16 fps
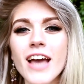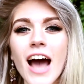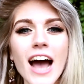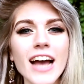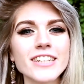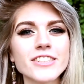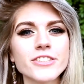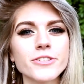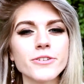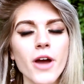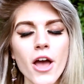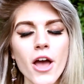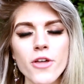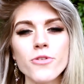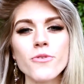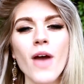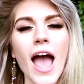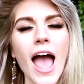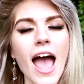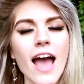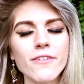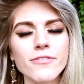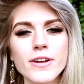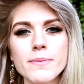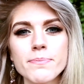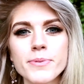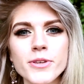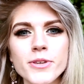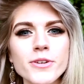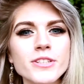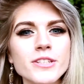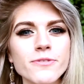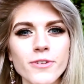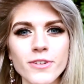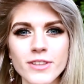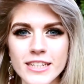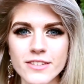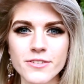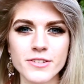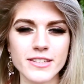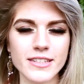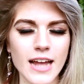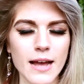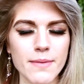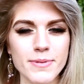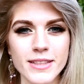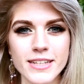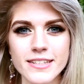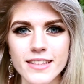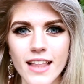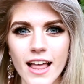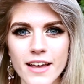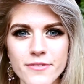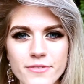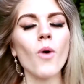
guide you through every beautiful little step in this life.